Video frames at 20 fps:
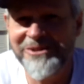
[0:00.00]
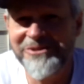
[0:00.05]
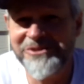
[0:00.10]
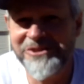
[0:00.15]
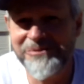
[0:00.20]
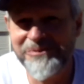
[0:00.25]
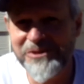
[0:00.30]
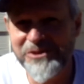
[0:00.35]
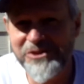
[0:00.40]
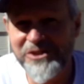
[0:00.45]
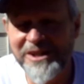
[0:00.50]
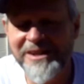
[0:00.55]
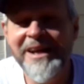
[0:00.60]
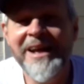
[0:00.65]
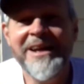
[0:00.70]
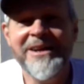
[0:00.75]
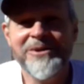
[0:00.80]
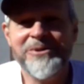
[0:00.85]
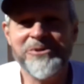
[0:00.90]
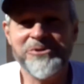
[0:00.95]
use a machine.
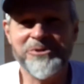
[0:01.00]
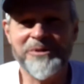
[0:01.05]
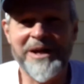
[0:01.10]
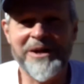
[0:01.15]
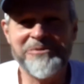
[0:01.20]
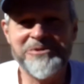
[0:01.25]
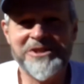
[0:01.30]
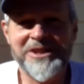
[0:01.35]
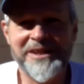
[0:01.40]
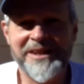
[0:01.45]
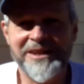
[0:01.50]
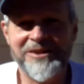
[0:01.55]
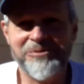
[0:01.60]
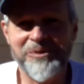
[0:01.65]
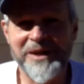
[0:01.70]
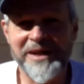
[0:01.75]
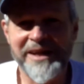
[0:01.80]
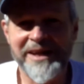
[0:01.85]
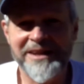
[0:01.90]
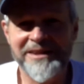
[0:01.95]
Of course, when I was a kid,
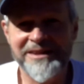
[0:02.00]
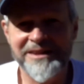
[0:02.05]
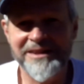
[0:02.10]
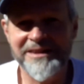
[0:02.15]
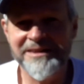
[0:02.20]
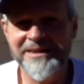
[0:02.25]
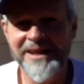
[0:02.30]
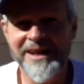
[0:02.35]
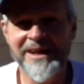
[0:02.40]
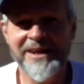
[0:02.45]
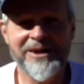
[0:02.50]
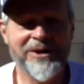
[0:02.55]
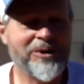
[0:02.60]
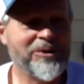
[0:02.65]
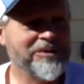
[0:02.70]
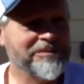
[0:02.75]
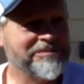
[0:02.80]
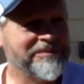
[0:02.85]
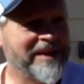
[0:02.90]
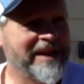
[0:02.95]
we had the
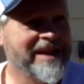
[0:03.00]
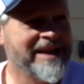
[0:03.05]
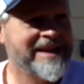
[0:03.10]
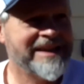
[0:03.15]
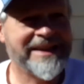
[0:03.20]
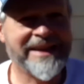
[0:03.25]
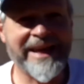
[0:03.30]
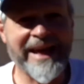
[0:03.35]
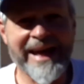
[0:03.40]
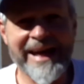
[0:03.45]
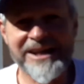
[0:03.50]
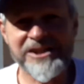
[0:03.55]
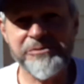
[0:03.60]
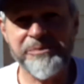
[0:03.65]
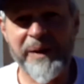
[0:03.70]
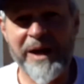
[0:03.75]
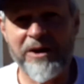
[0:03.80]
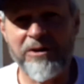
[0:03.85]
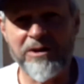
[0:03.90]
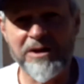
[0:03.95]
old
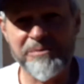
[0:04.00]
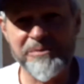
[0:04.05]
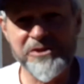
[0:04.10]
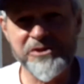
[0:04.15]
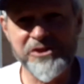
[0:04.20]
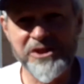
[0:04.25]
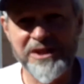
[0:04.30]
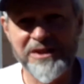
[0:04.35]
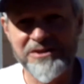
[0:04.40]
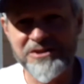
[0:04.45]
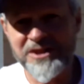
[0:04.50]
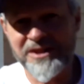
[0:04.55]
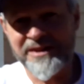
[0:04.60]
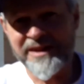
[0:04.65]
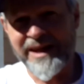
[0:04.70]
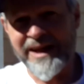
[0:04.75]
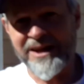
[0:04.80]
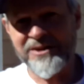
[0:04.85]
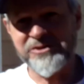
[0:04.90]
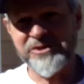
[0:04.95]
gas-powered machines.
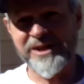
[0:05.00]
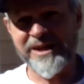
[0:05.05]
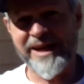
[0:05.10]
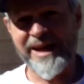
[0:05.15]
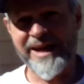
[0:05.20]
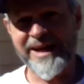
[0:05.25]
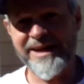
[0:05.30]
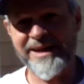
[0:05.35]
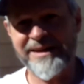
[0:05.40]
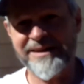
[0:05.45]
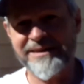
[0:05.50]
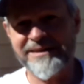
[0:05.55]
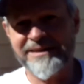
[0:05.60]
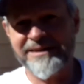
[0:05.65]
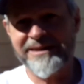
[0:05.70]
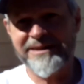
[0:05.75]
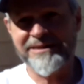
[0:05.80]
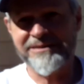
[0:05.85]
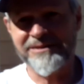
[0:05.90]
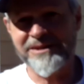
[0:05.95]
They actually had
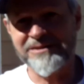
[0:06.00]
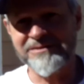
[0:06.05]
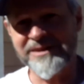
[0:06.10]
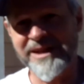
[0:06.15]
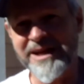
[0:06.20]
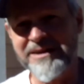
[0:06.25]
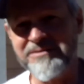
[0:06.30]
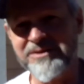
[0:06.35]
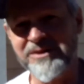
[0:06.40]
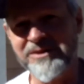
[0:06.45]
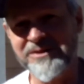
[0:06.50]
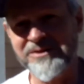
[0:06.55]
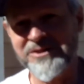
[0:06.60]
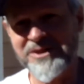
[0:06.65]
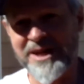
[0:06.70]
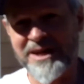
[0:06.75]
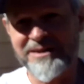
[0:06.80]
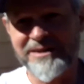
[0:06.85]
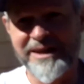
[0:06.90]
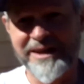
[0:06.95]
uh, levers,
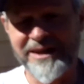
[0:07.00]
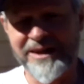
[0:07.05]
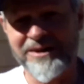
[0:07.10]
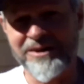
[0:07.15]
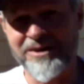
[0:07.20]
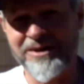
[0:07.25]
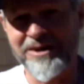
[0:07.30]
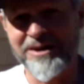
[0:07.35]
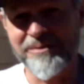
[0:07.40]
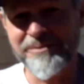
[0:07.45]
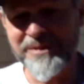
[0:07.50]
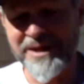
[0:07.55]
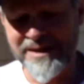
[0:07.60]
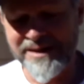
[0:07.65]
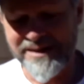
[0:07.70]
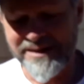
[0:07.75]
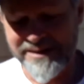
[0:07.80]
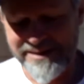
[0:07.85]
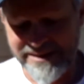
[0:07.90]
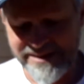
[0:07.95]
kind of like an arm,
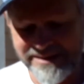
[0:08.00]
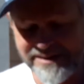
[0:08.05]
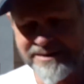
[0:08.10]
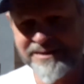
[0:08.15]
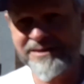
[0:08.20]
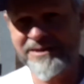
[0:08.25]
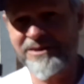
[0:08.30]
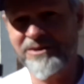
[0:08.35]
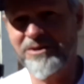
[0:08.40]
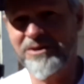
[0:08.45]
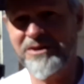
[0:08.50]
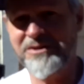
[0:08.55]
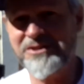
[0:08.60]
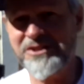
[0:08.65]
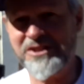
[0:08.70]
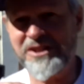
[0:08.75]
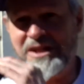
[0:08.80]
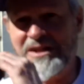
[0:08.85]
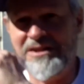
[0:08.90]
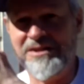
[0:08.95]
and you could
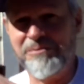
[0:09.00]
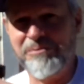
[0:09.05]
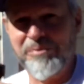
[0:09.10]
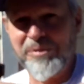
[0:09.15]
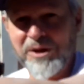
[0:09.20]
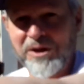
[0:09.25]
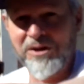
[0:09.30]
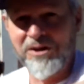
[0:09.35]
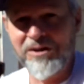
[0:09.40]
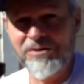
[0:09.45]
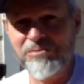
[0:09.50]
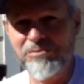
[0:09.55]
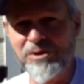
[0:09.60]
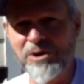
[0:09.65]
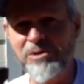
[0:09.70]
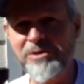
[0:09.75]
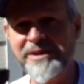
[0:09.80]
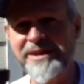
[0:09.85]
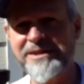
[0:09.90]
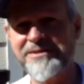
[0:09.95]
see the ball
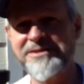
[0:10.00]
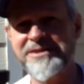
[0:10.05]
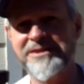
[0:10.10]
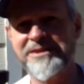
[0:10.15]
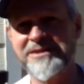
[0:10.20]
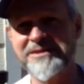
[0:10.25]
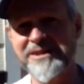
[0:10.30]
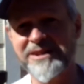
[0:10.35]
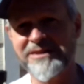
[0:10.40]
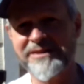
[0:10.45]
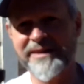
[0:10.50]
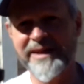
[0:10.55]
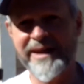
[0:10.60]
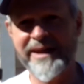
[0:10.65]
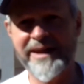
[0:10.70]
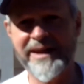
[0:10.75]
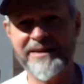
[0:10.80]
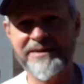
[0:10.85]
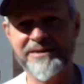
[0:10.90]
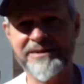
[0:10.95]
roll into the little
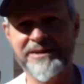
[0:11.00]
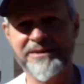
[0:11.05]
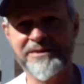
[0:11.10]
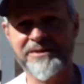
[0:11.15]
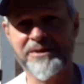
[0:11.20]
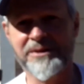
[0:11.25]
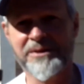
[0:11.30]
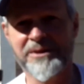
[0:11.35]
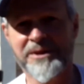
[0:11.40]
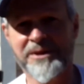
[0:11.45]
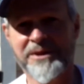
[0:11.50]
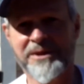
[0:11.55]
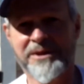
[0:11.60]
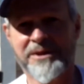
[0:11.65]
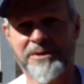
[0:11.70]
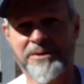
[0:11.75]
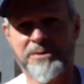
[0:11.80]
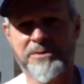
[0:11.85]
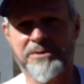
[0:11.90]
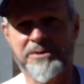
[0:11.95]
net, and then the
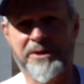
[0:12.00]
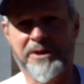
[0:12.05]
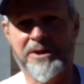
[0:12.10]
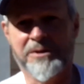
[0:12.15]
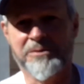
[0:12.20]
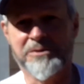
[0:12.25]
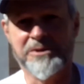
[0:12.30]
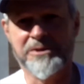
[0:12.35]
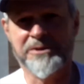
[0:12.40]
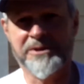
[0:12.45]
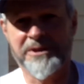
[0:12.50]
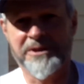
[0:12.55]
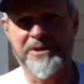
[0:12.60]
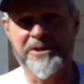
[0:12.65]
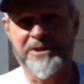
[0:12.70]
thing would,